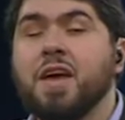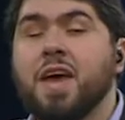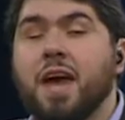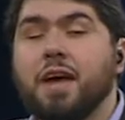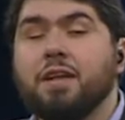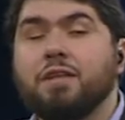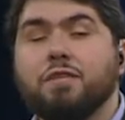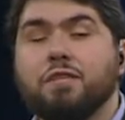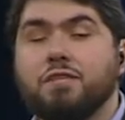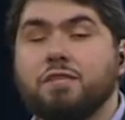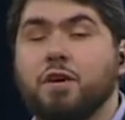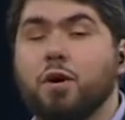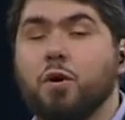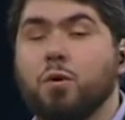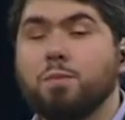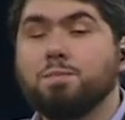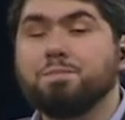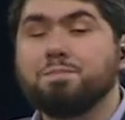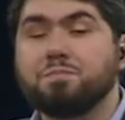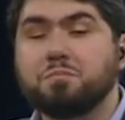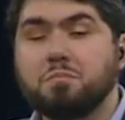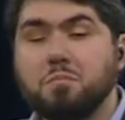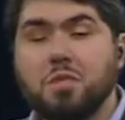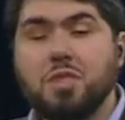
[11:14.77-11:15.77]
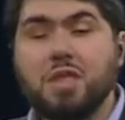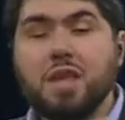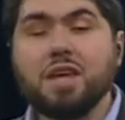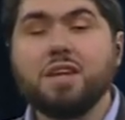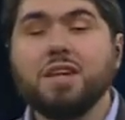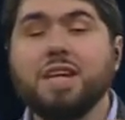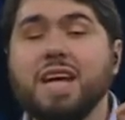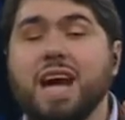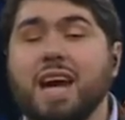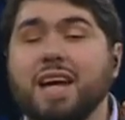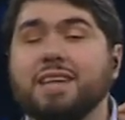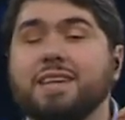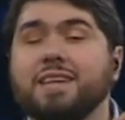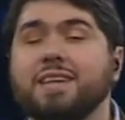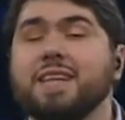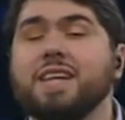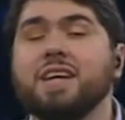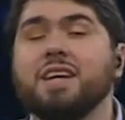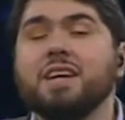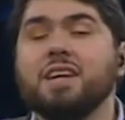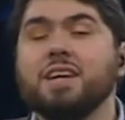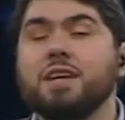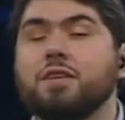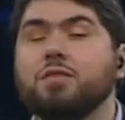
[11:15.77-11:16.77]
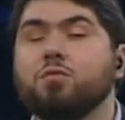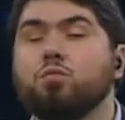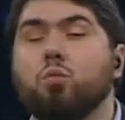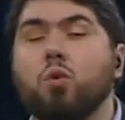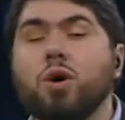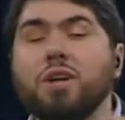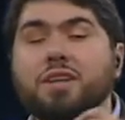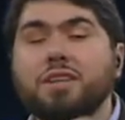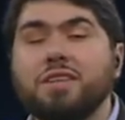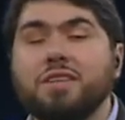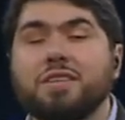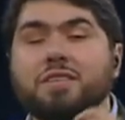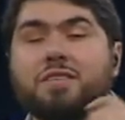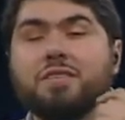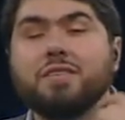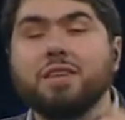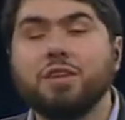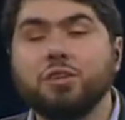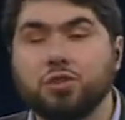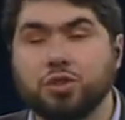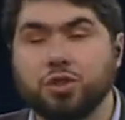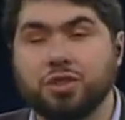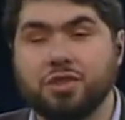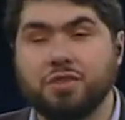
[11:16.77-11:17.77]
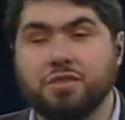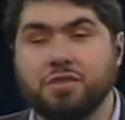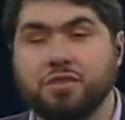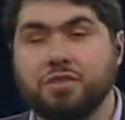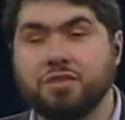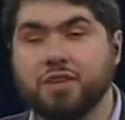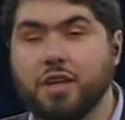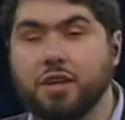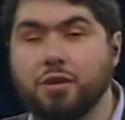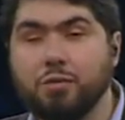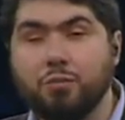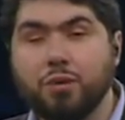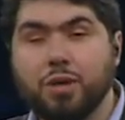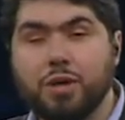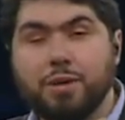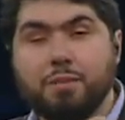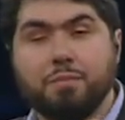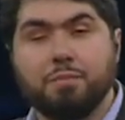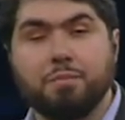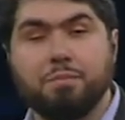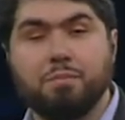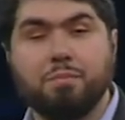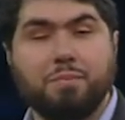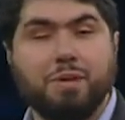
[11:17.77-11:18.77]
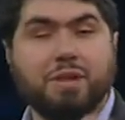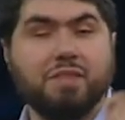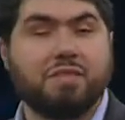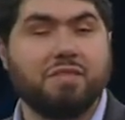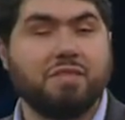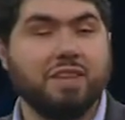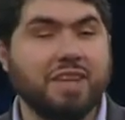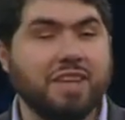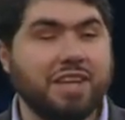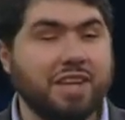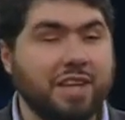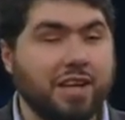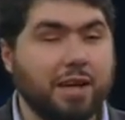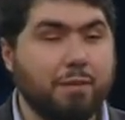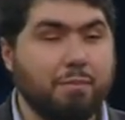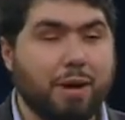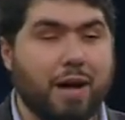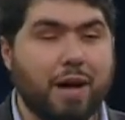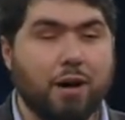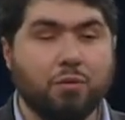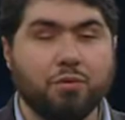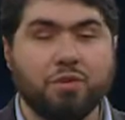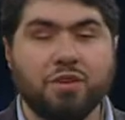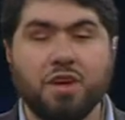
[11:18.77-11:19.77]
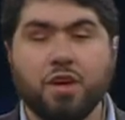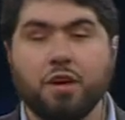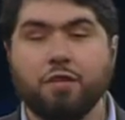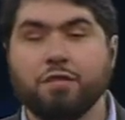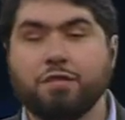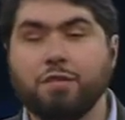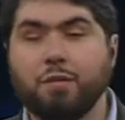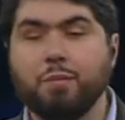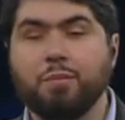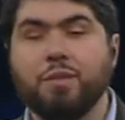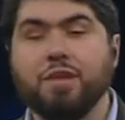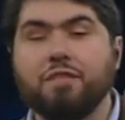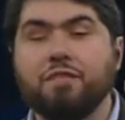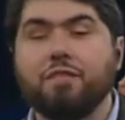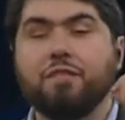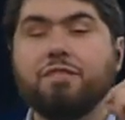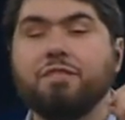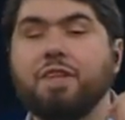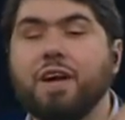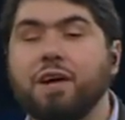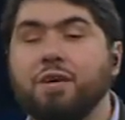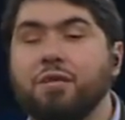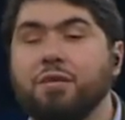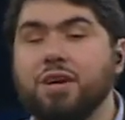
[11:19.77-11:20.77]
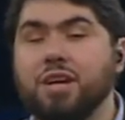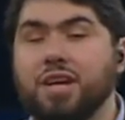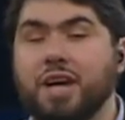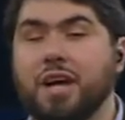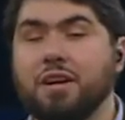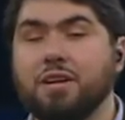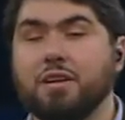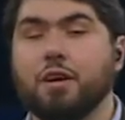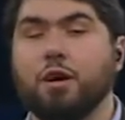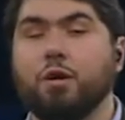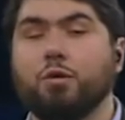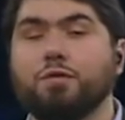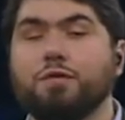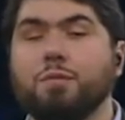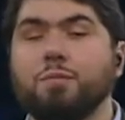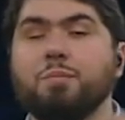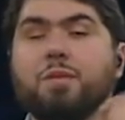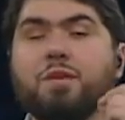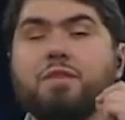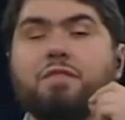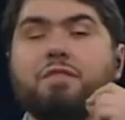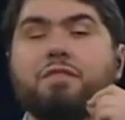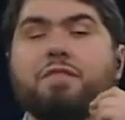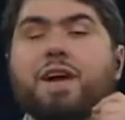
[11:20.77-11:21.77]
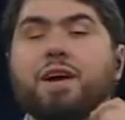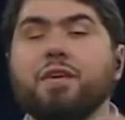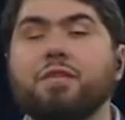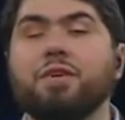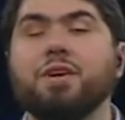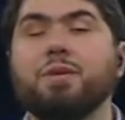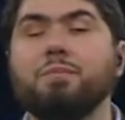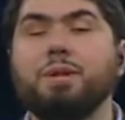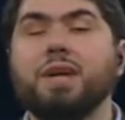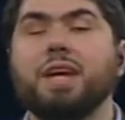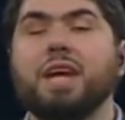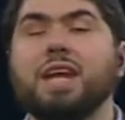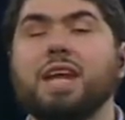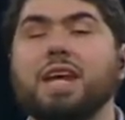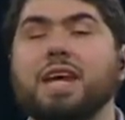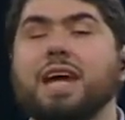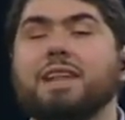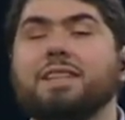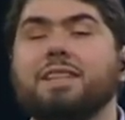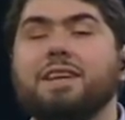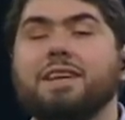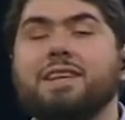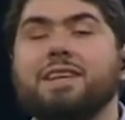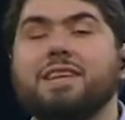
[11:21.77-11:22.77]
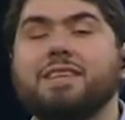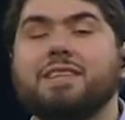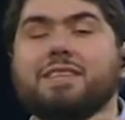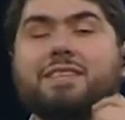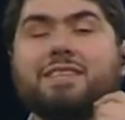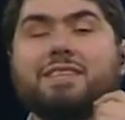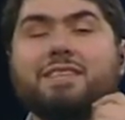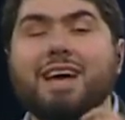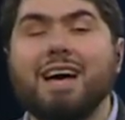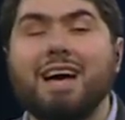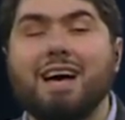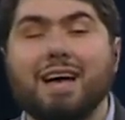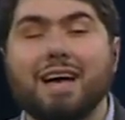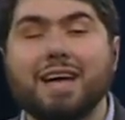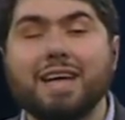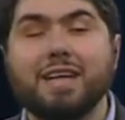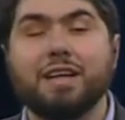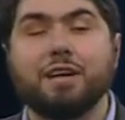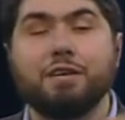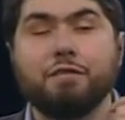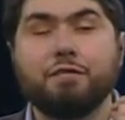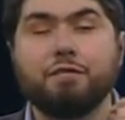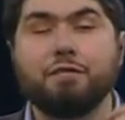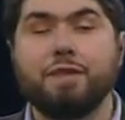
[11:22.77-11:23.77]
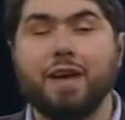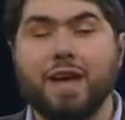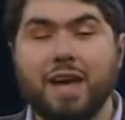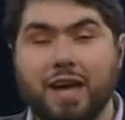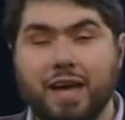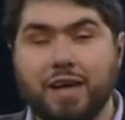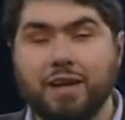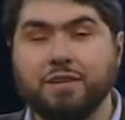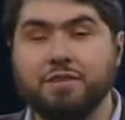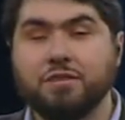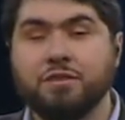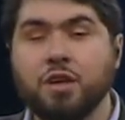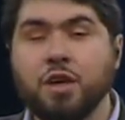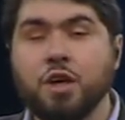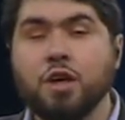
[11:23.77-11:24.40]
And so the idea is, what decisions can we be thinking about from the very get-go, from the very beginning at the design phase,